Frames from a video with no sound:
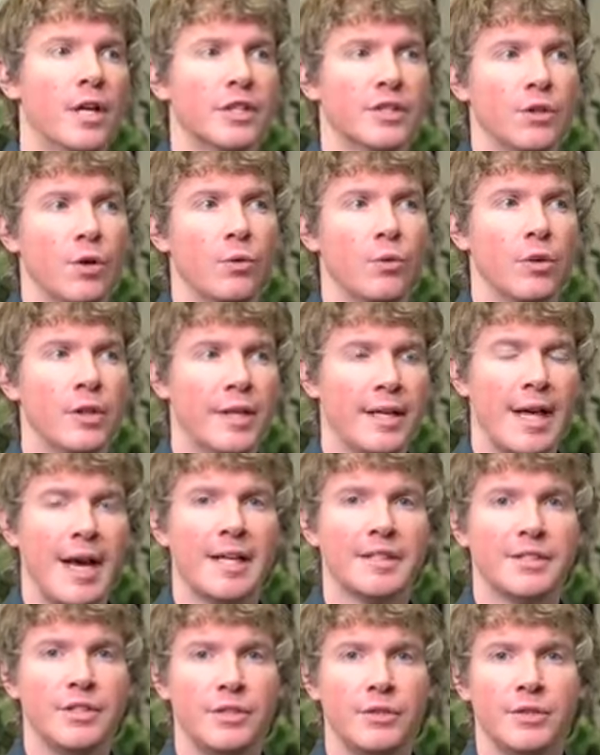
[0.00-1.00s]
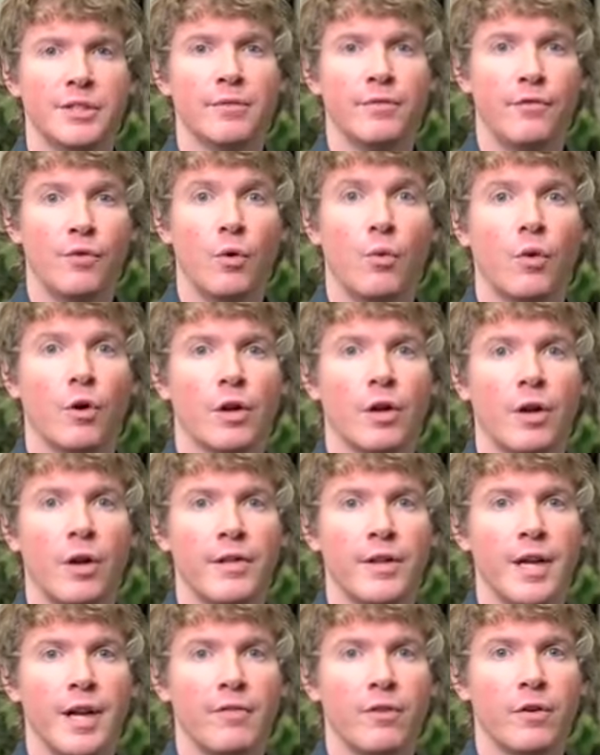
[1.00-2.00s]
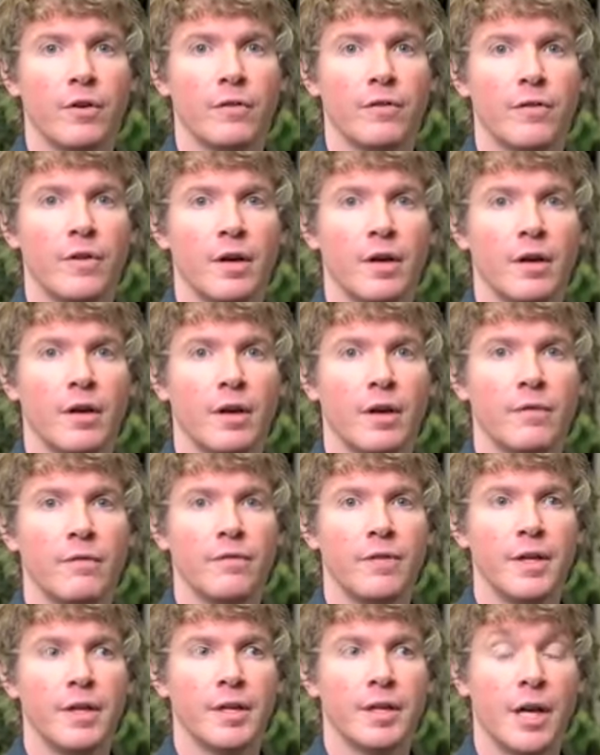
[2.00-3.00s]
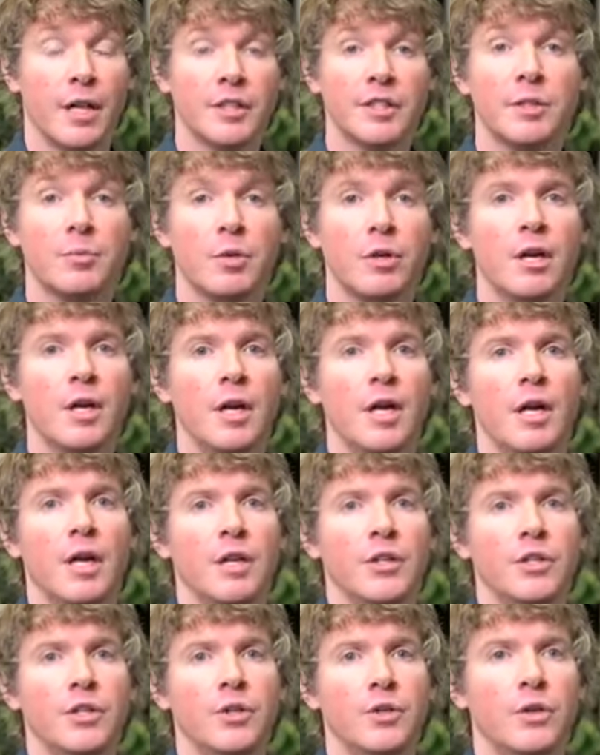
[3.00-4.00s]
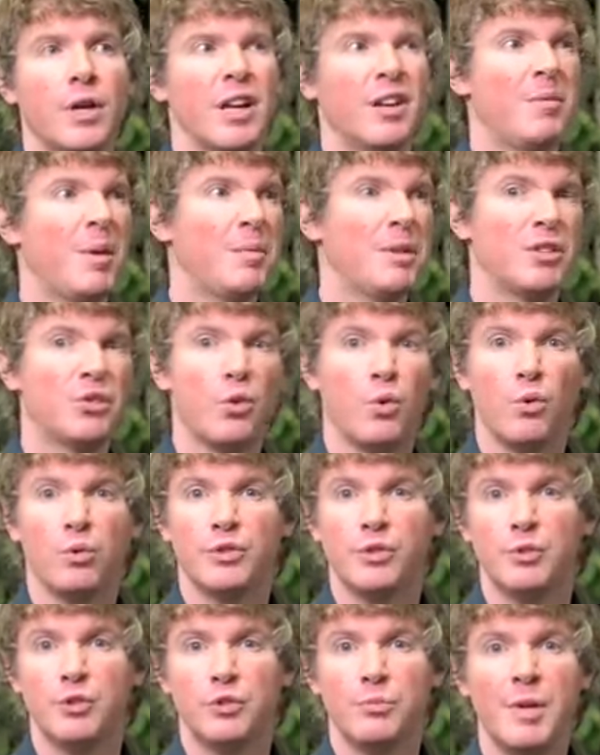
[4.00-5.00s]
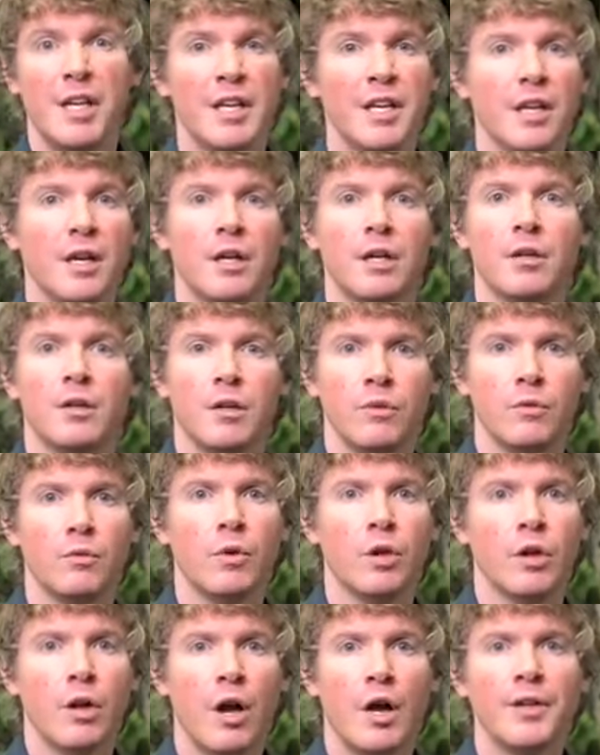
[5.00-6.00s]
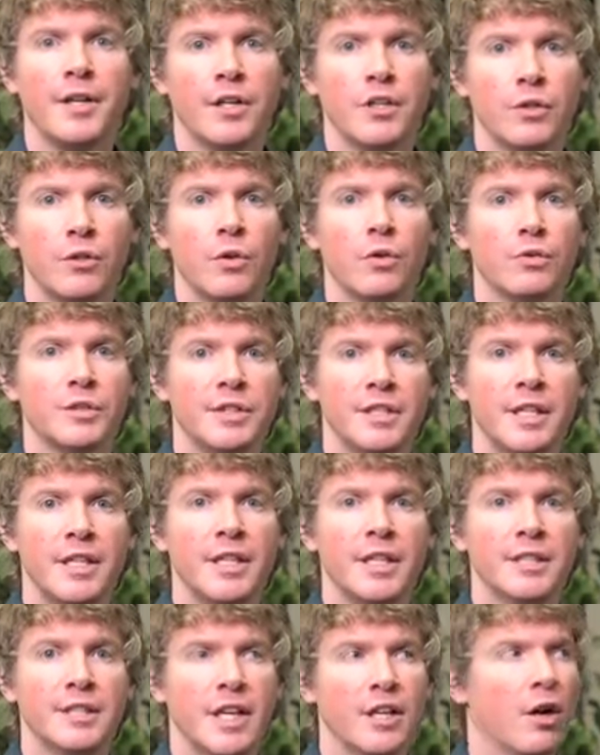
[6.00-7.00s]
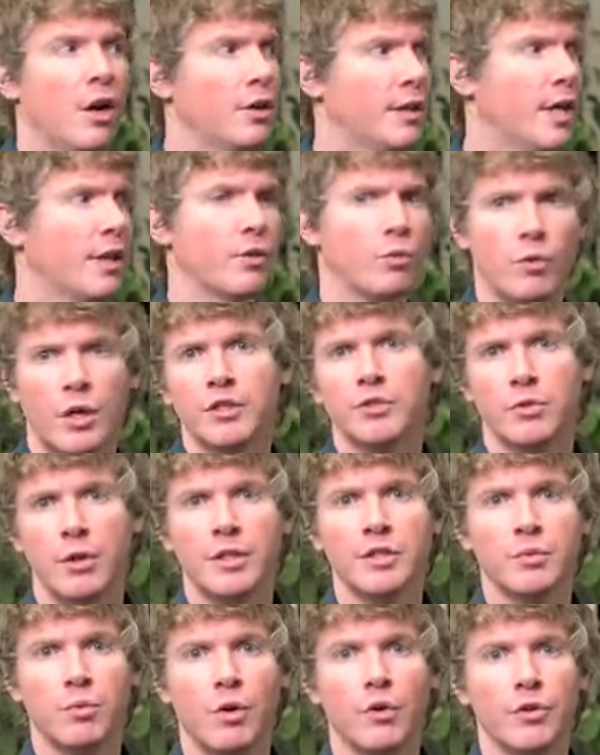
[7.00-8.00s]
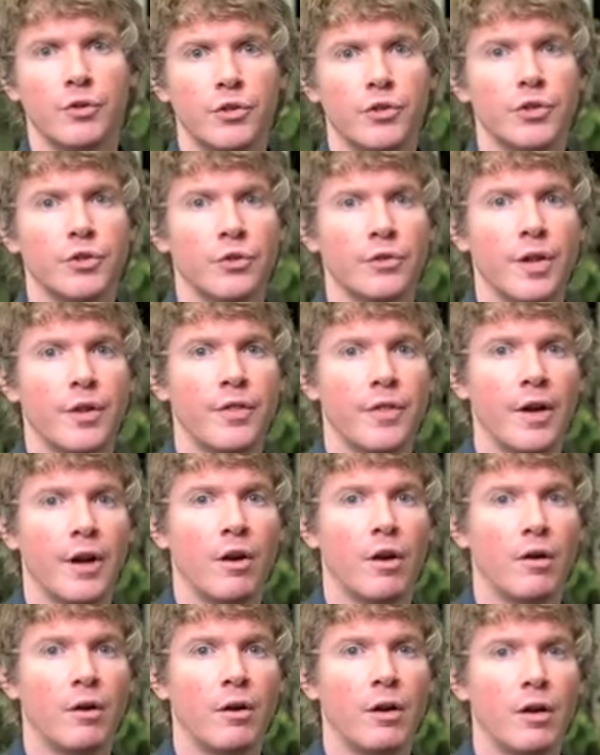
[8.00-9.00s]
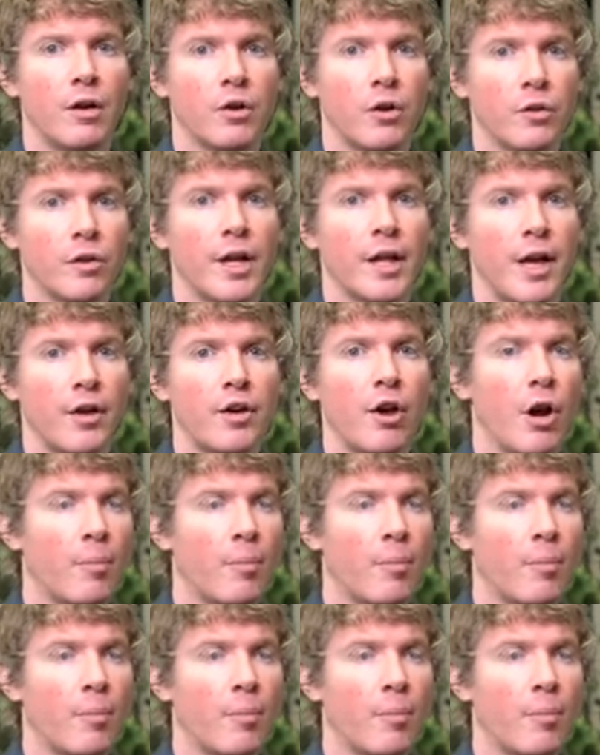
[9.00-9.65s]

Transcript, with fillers: So it really has to do some footwork on the effort of the, of the customer, to kind of maybe troll social media, uh, contact your local cities, and contact the restaurant as well to ensure that they're currently allowed